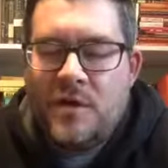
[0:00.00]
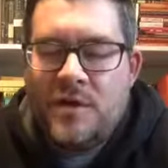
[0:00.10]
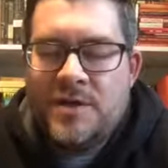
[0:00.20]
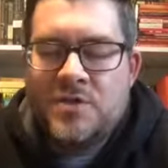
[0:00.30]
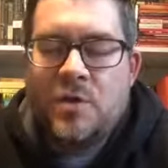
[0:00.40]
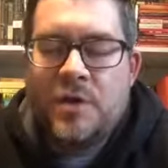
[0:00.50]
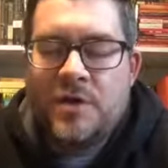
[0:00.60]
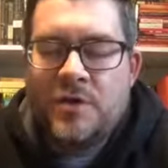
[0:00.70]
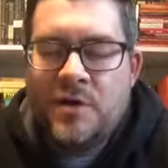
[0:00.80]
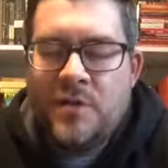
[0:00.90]

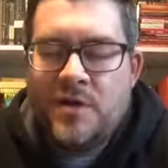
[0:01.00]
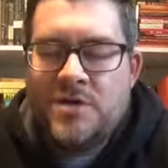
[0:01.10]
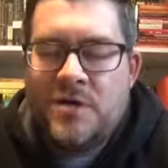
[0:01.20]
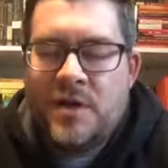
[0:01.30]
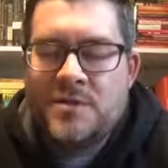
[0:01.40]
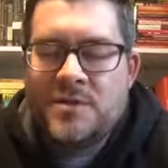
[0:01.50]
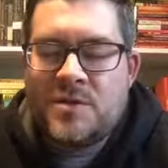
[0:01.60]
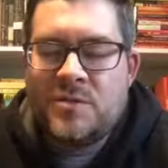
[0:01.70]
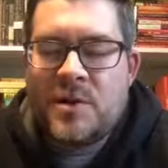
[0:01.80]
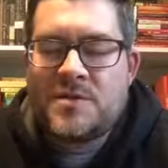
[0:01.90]
historically marginalized
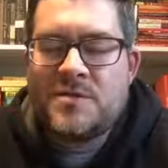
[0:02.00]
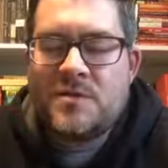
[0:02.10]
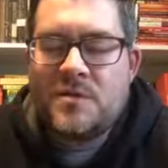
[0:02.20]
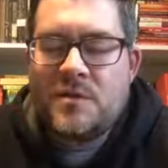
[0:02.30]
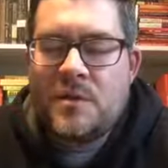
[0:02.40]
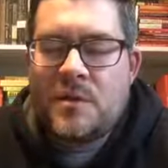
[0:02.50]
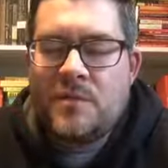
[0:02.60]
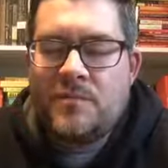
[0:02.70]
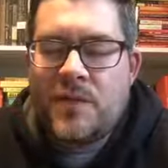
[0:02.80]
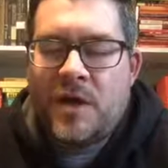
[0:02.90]
and oppressed.
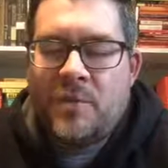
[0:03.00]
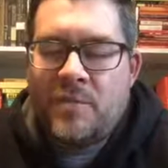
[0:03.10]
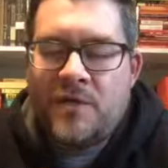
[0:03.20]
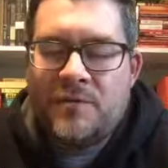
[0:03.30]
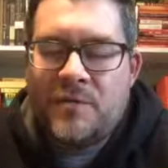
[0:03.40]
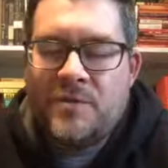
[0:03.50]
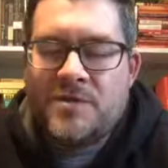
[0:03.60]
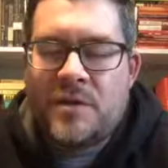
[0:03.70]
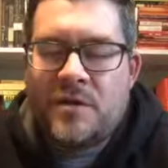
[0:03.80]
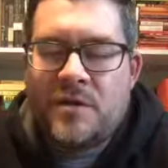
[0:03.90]
God, we pray for
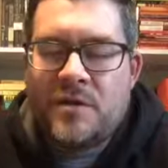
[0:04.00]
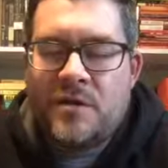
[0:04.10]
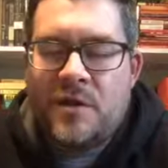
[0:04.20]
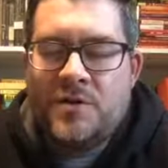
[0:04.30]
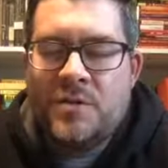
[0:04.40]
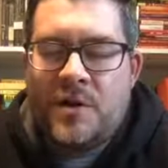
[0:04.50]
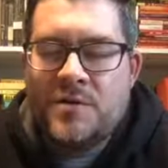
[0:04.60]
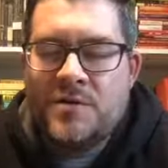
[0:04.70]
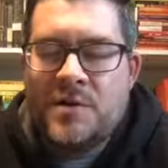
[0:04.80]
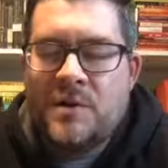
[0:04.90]
those that are called
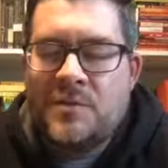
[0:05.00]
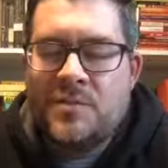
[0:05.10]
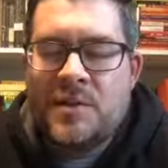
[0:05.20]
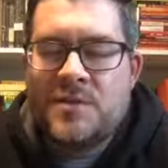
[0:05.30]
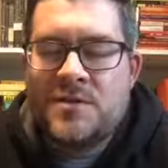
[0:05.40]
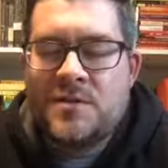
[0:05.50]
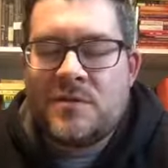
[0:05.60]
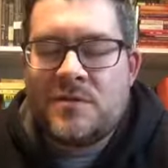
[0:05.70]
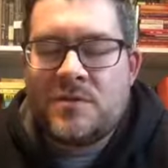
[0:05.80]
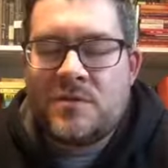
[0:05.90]
upon to keep the peace
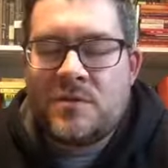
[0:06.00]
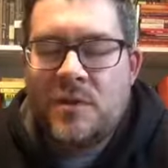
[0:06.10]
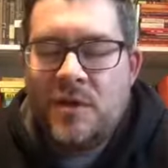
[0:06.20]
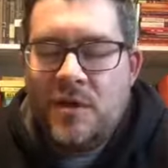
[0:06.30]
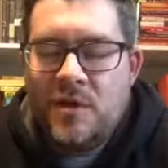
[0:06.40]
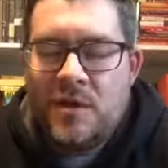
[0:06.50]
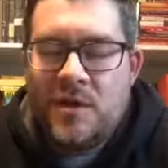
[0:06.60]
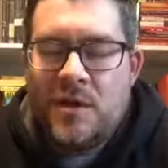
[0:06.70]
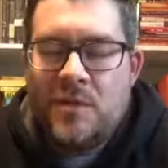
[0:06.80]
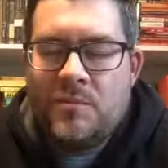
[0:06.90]
and to
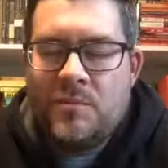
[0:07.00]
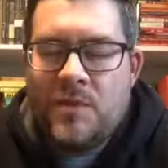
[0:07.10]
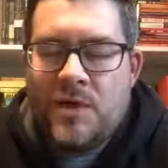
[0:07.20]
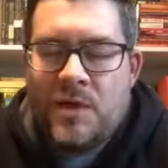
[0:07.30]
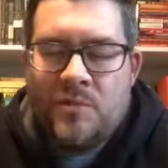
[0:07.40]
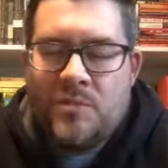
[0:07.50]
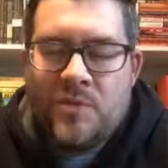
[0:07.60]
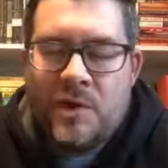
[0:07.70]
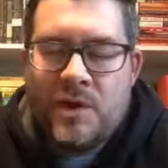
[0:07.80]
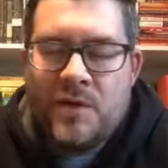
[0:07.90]
help
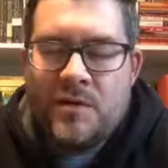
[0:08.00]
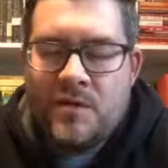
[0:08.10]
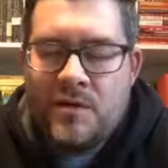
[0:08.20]
bring